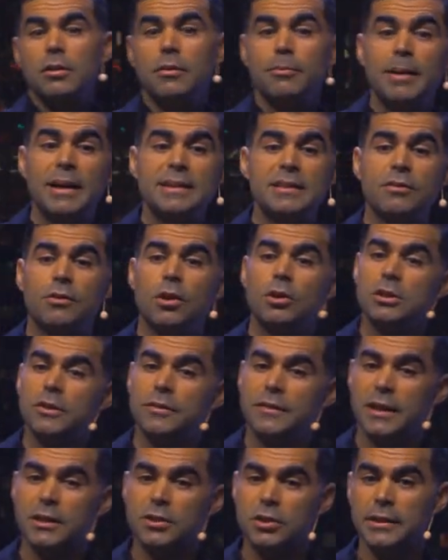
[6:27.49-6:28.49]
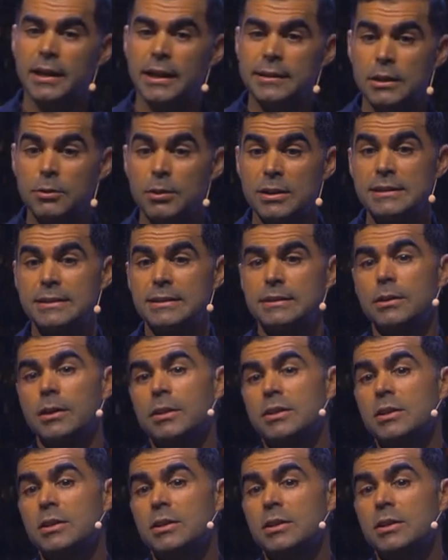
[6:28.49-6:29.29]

massive growth of the internet, it was,